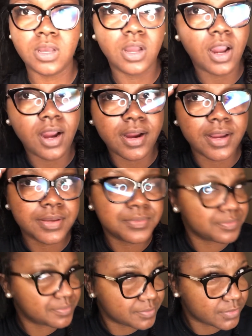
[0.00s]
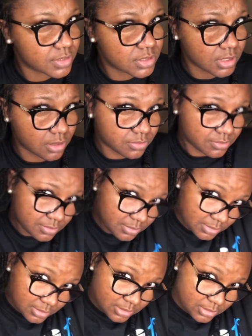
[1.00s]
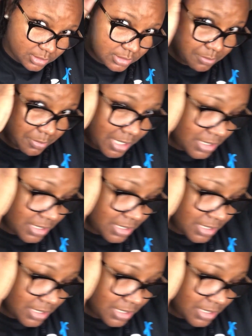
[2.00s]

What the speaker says: All right, so my